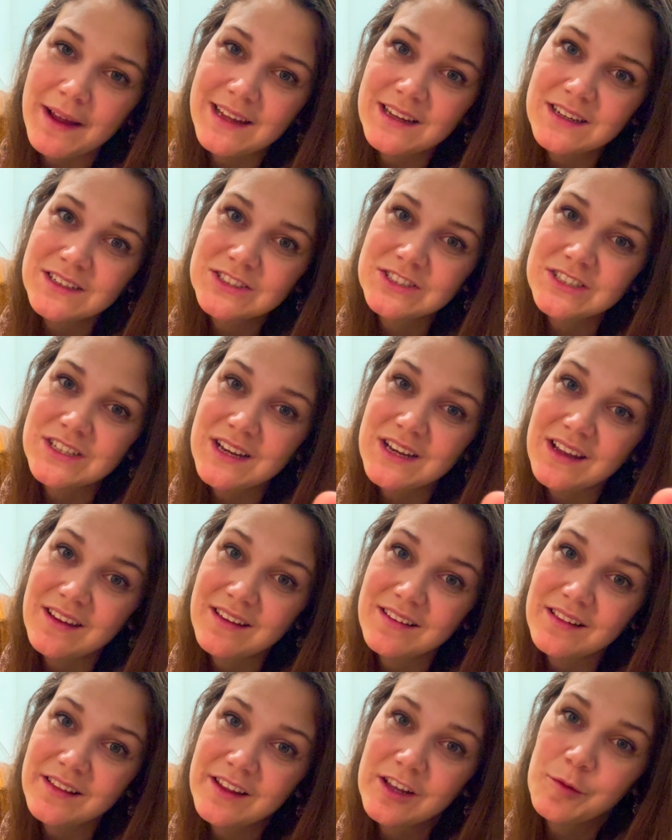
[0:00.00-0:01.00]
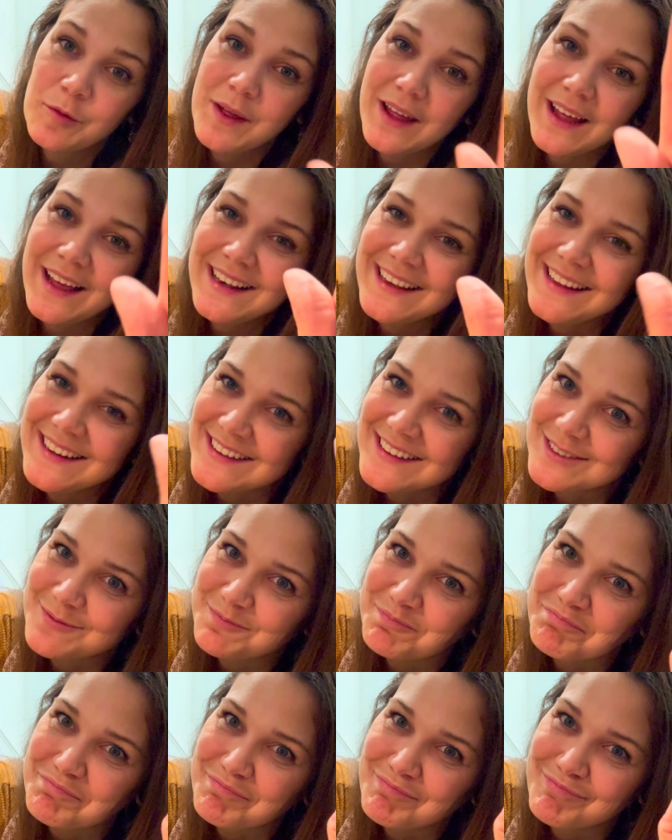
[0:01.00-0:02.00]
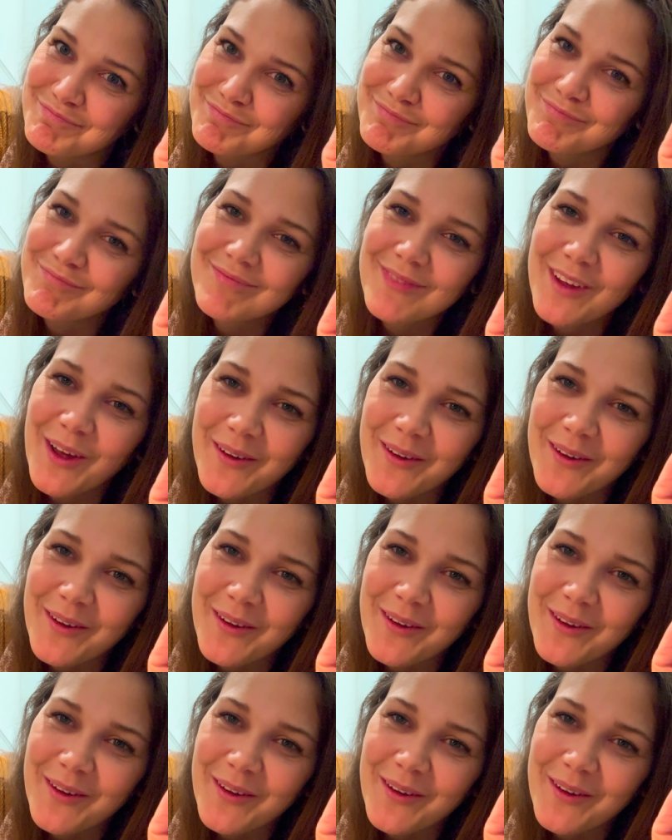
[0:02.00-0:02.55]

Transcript: kitchen is a little bit cleaner. All